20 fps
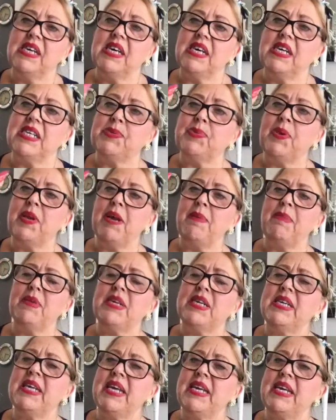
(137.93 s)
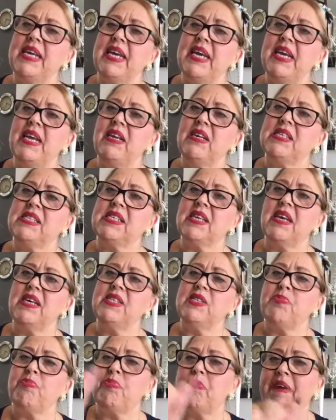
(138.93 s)
Because when I'm looking at it, it looks
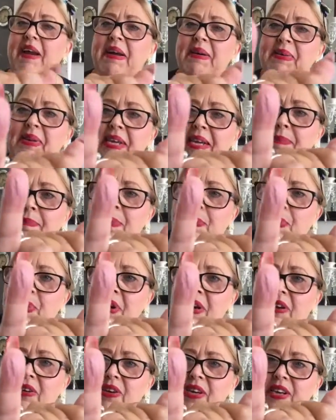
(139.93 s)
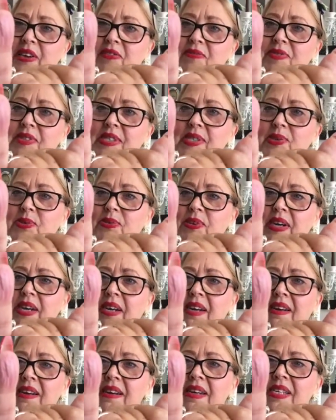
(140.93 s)
kind of browny, but when I look at it on the screen,
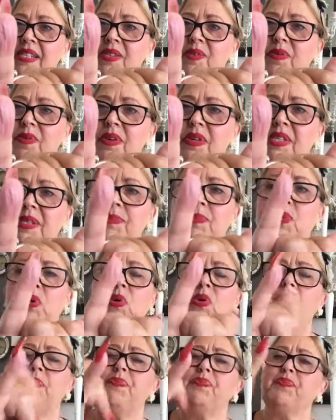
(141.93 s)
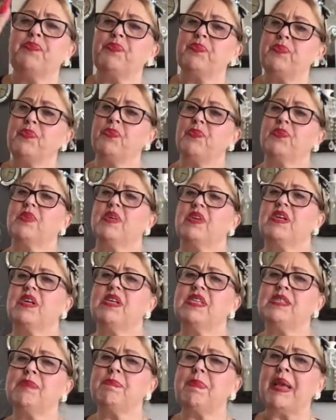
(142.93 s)
it kind of looks more
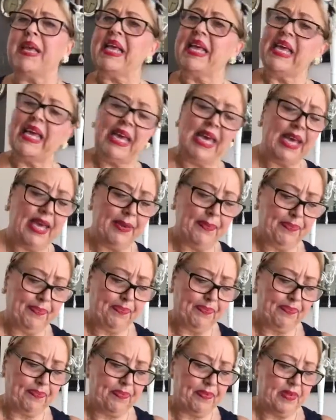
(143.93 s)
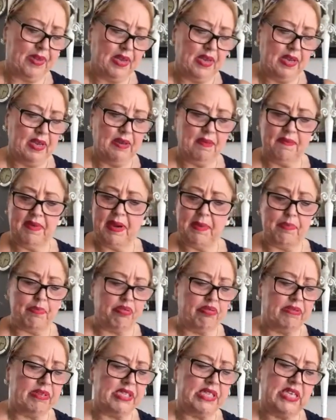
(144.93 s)
kind of pinky. Very
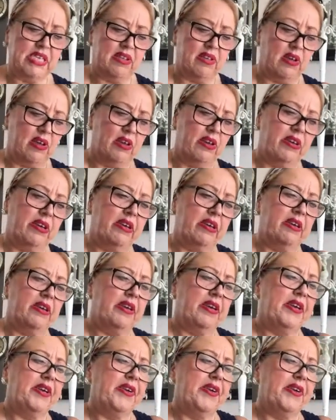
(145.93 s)
pretty though.